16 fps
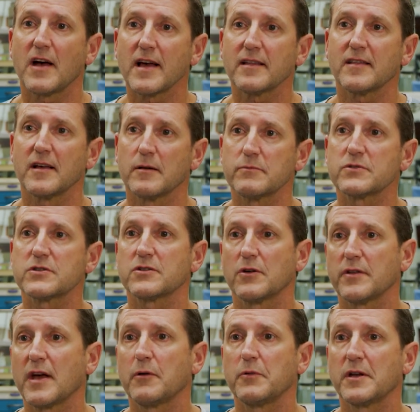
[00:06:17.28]
like them
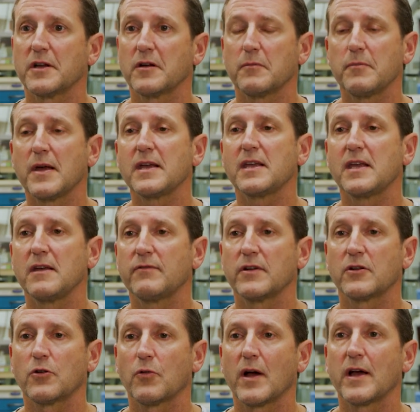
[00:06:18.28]
so that we could make
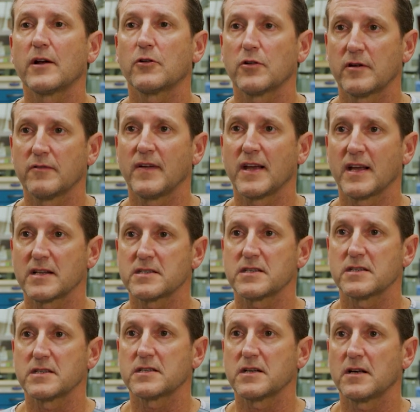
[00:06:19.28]
even greater
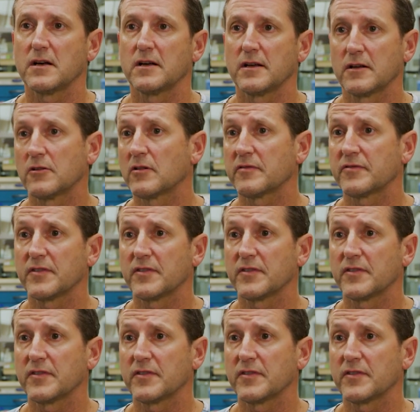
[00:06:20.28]
advances in our